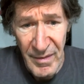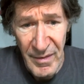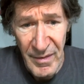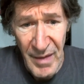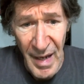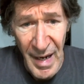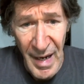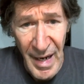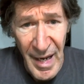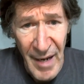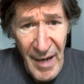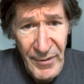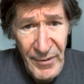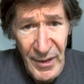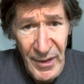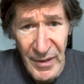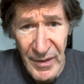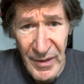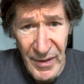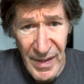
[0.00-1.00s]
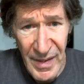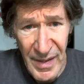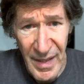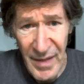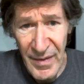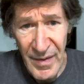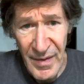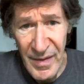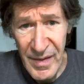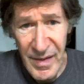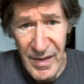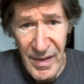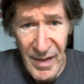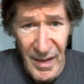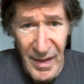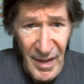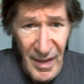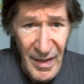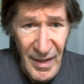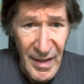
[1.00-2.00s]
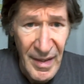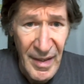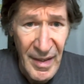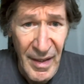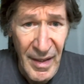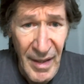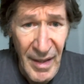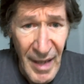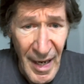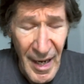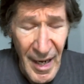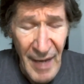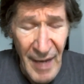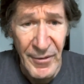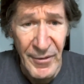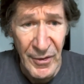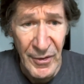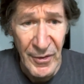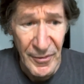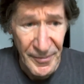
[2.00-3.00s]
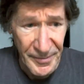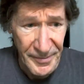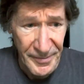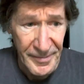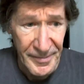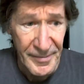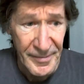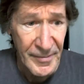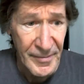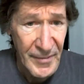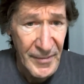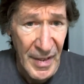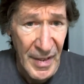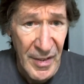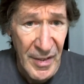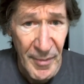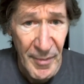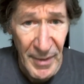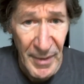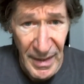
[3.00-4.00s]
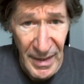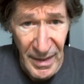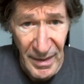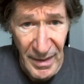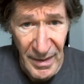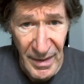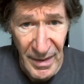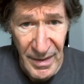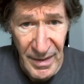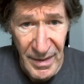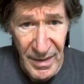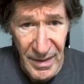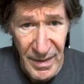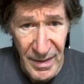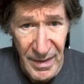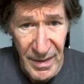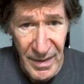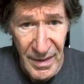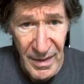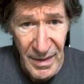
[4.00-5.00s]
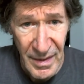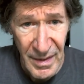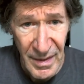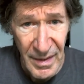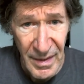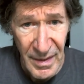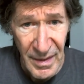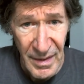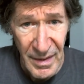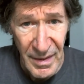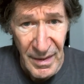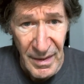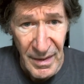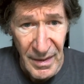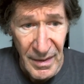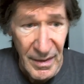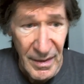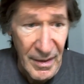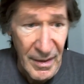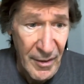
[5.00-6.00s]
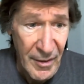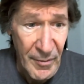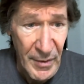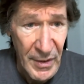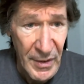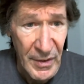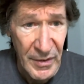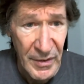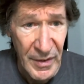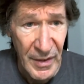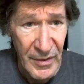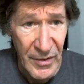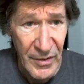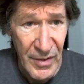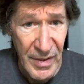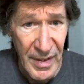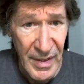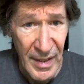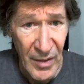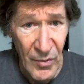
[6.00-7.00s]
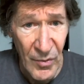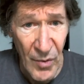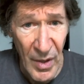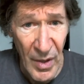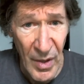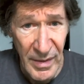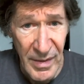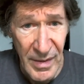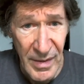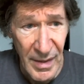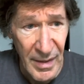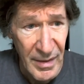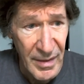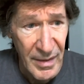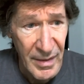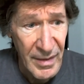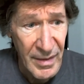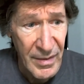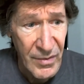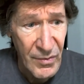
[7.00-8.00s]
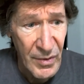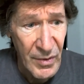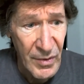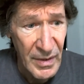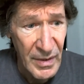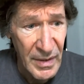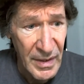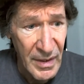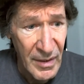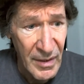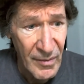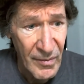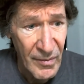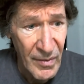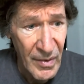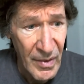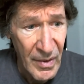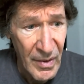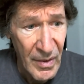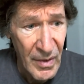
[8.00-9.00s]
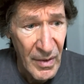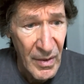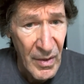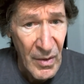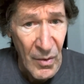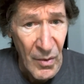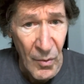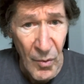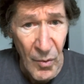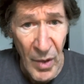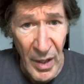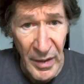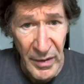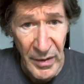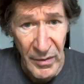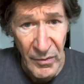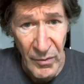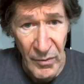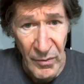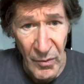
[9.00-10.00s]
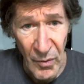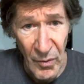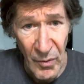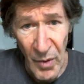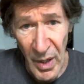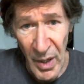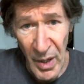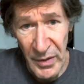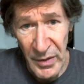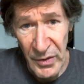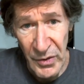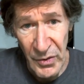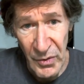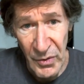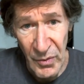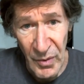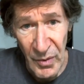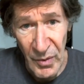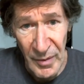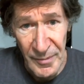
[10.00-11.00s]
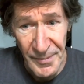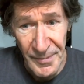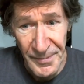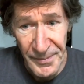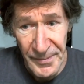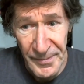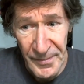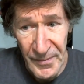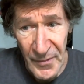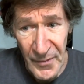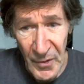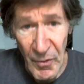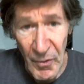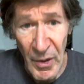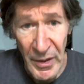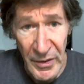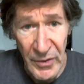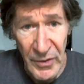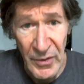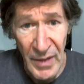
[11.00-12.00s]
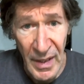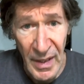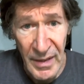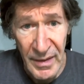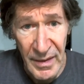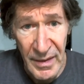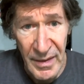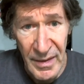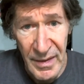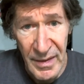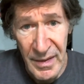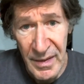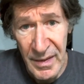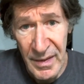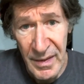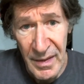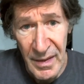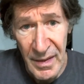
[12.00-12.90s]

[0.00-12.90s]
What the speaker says: I have to understand this. I have to explain this. It'd be good to understand why it's like this, really. Why you're like this.